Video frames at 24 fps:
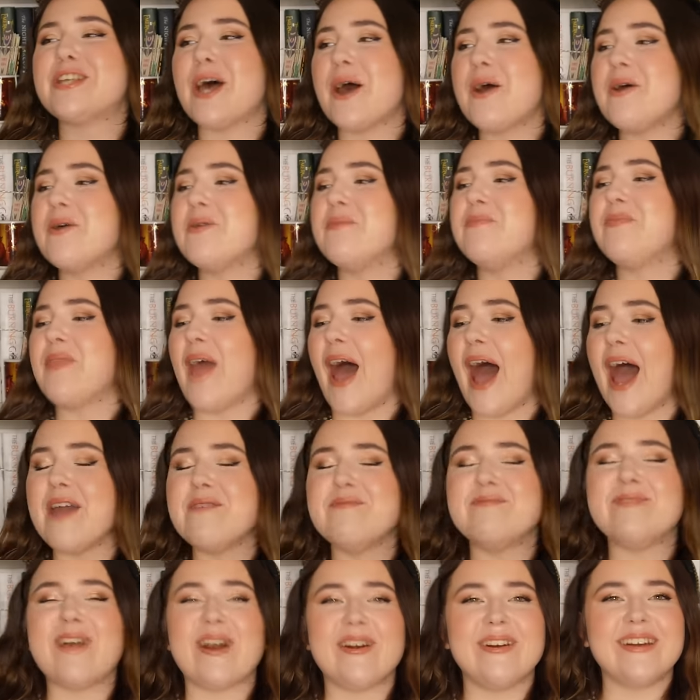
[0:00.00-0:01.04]
So,
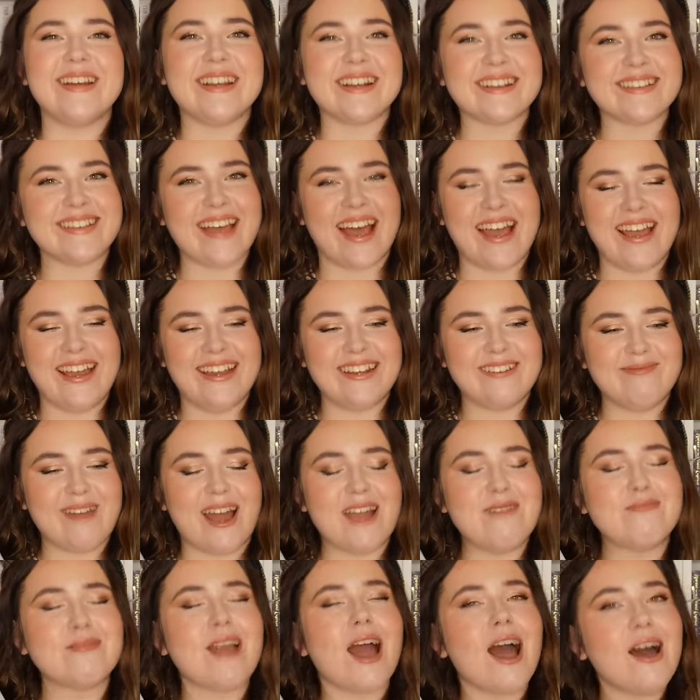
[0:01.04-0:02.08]
I'm very excited.
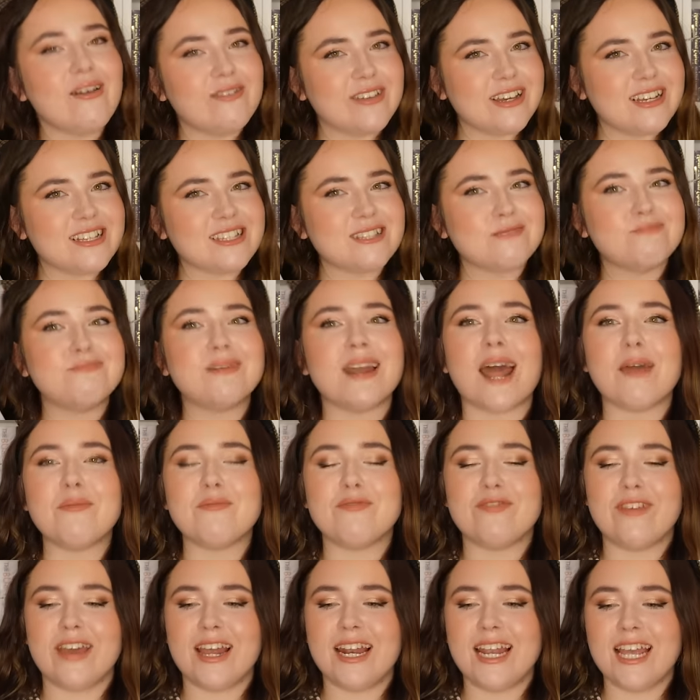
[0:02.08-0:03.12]
I'm nervous, but
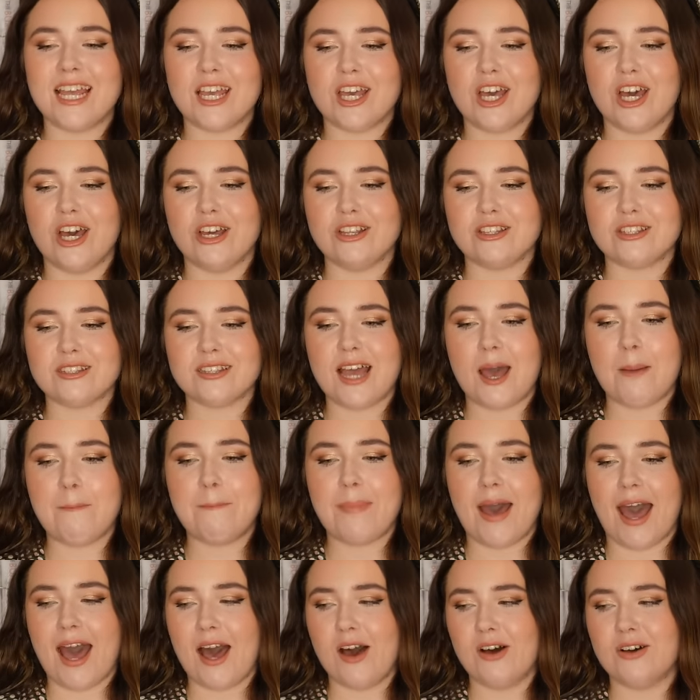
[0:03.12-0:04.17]
I'm feeling good
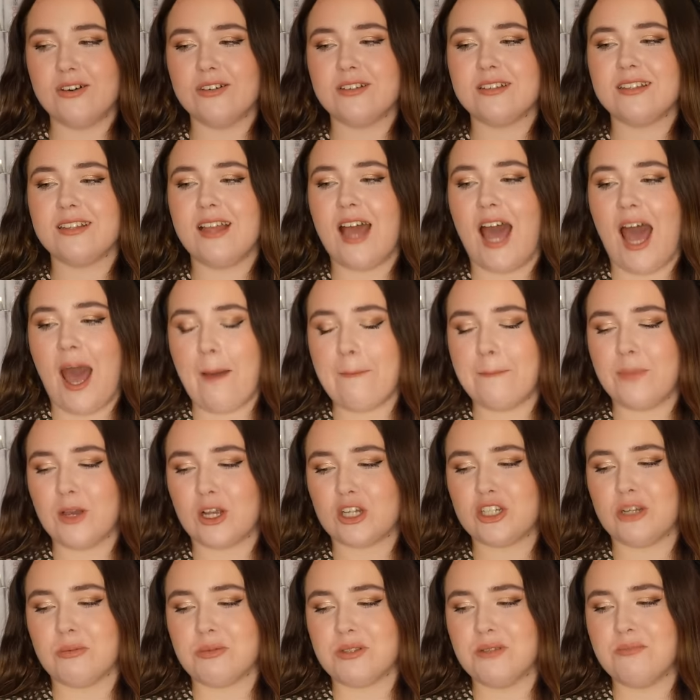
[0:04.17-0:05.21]
about uh,
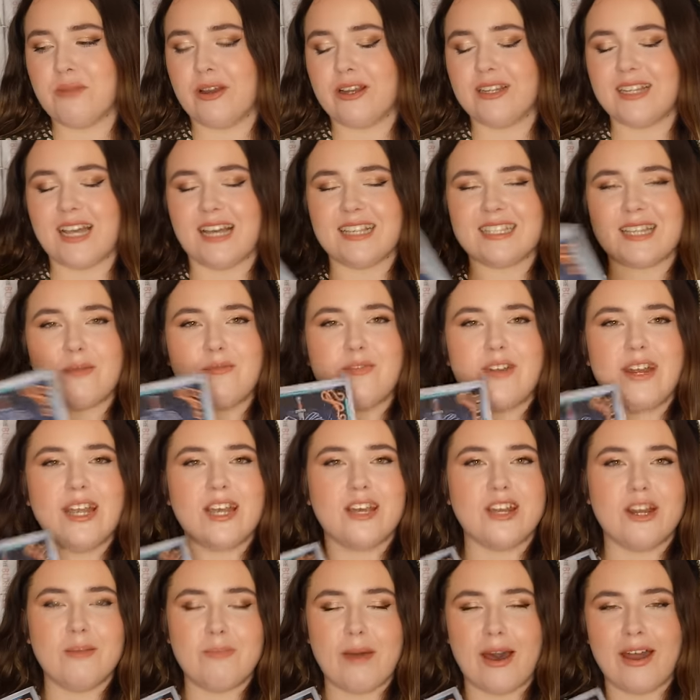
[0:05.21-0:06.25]
Bookshops and Bone Dust. I'm feeling
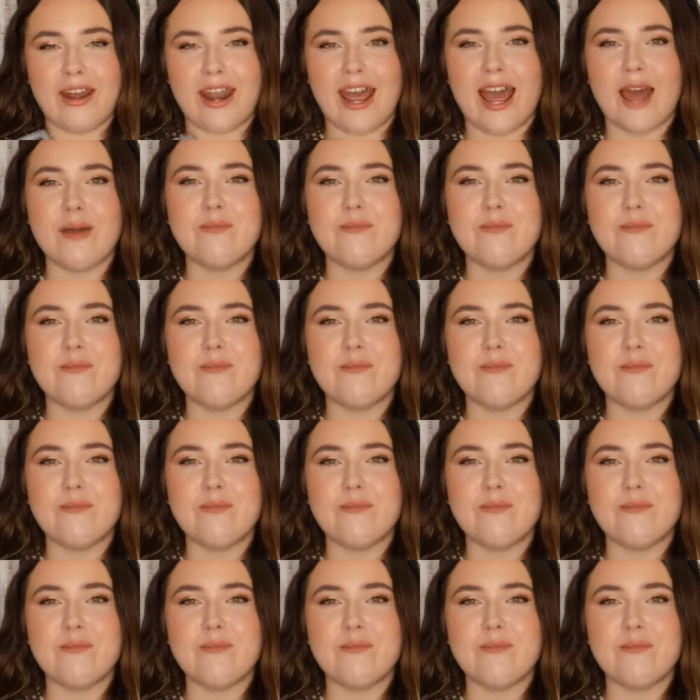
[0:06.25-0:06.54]
good about it.